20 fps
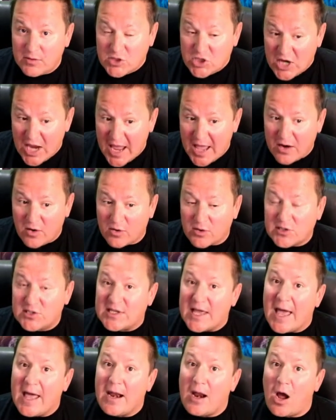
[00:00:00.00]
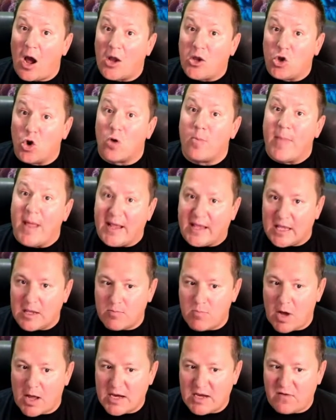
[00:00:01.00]
channels that you're
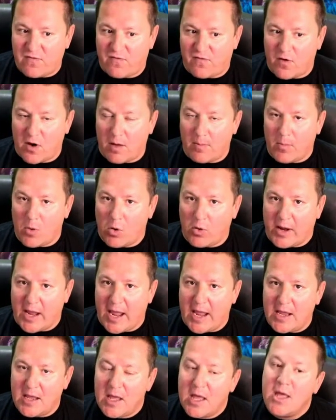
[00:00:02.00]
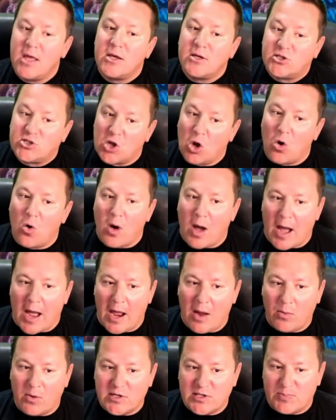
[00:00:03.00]
making money from, okay? So
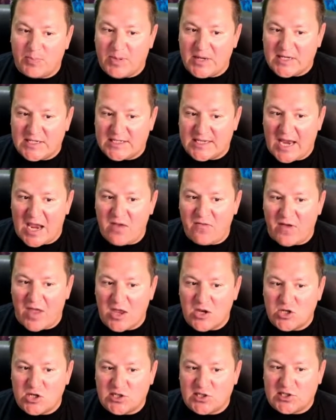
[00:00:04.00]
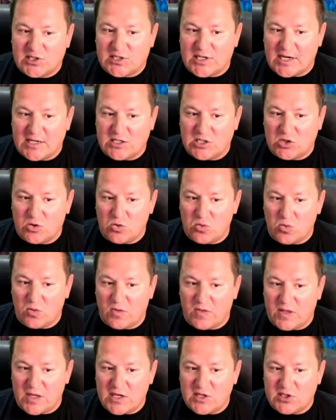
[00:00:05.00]
I would be safe and just stick to
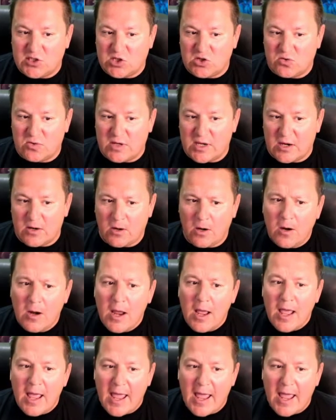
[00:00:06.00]
these two here.